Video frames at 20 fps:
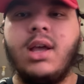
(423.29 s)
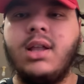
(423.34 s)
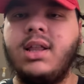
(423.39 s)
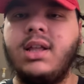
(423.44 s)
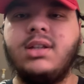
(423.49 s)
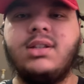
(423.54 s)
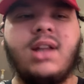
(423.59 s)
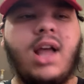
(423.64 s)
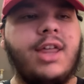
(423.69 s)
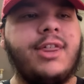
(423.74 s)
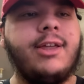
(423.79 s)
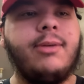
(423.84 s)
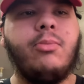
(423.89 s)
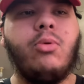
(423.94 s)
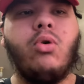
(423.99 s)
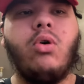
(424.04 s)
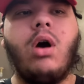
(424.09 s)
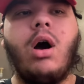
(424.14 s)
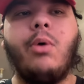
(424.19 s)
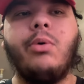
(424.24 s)
There's nothing
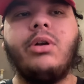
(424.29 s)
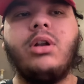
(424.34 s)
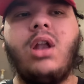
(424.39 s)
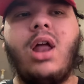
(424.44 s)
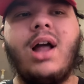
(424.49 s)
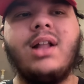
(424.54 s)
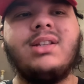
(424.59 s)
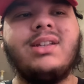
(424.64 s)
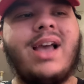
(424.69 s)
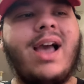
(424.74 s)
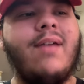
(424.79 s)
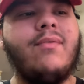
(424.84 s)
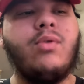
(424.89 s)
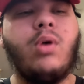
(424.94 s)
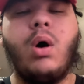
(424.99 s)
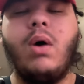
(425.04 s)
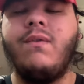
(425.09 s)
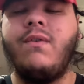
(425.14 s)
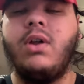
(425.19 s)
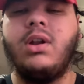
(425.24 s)
more I would like to have
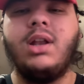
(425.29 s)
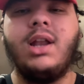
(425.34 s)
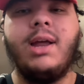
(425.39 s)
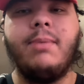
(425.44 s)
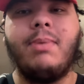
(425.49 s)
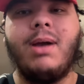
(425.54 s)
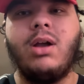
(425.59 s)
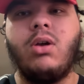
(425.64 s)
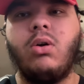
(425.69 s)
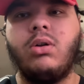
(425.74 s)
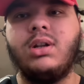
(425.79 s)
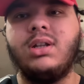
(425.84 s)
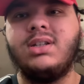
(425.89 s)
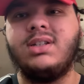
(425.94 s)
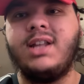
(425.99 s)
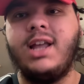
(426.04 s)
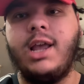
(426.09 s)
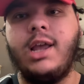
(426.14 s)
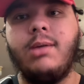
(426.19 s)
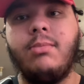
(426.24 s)
Norm Vonleh back on this
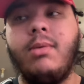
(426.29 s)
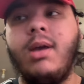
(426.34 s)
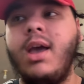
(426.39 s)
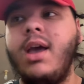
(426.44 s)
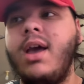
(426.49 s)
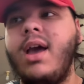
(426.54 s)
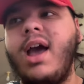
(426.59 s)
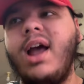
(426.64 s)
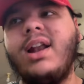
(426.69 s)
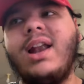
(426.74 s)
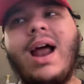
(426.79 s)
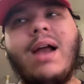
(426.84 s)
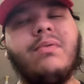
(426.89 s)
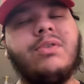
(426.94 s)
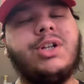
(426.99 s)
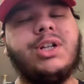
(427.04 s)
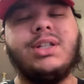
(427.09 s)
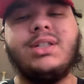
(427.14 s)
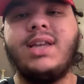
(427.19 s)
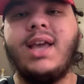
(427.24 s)
team and
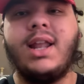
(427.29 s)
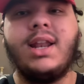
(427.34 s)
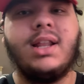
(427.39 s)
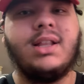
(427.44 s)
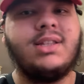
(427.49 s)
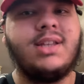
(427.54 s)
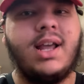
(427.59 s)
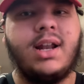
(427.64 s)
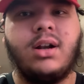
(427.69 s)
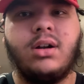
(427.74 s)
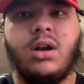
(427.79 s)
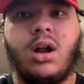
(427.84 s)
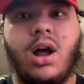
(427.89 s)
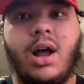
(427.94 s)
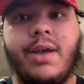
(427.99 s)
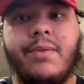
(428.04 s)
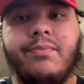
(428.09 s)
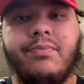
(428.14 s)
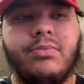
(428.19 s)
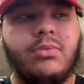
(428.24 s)
averaging 10 and 10 a
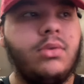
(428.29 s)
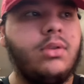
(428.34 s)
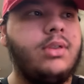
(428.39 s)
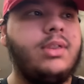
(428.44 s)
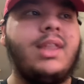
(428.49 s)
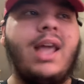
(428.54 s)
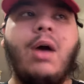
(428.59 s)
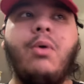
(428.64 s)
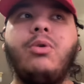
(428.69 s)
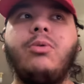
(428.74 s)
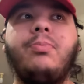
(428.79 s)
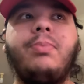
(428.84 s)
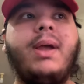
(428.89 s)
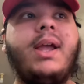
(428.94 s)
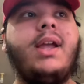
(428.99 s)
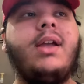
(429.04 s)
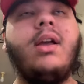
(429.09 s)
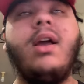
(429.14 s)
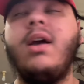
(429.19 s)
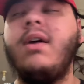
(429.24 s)
night. That would
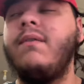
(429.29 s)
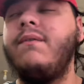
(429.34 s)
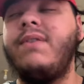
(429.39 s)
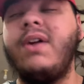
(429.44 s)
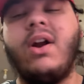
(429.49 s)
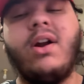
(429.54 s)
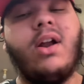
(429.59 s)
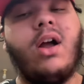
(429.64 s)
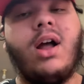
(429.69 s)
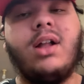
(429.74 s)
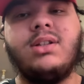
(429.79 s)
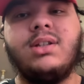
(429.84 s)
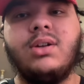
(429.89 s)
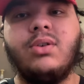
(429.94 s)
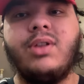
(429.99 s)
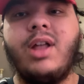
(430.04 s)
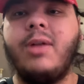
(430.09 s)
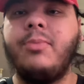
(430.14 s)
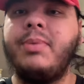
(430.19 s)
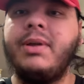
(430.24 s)
be very ideal.
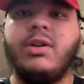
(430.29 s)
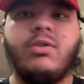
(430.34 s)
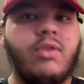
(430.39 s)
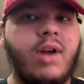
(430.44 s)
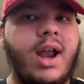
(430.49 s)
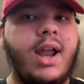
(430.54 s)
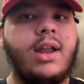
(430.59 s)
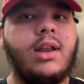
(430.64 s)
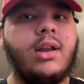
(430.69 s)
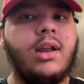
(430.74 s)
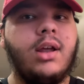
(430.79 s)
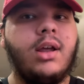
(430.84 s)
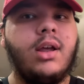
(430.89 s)
That'd be great.